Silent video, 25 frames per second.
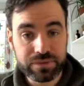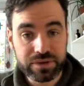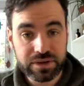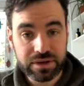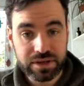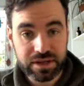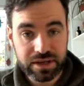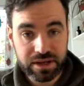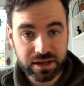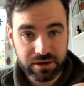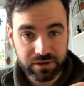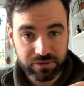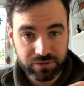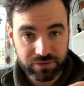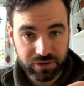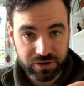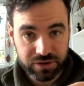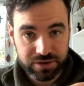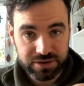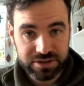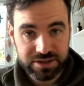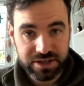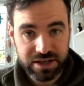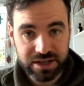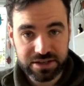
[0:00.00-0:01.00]
here the
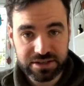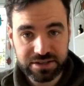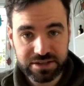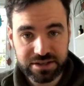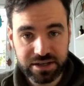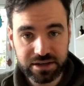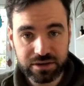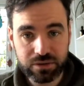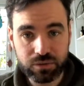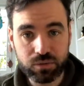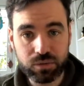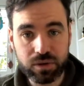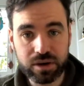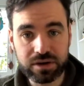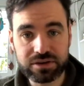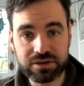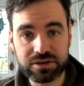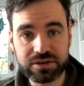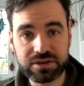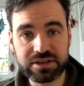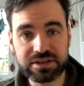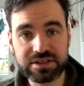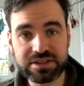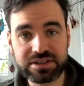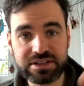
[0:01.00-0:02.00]
first tasting, what you
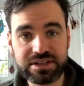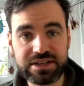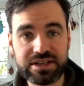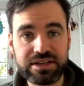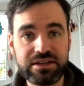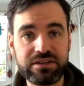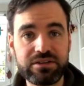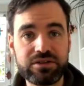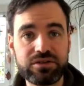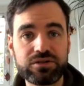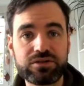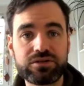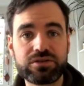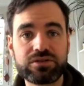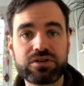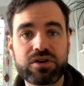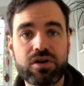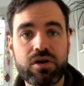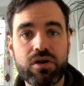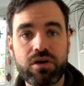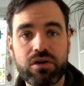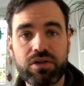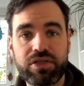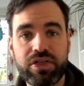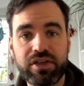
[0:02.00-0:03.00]
can see due to the
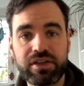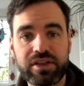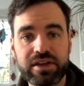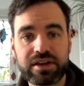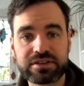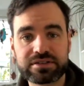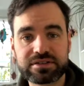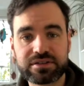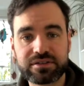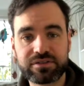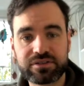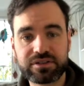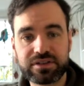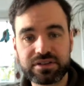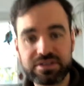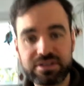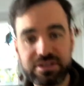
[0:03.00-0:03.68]
earthiness of this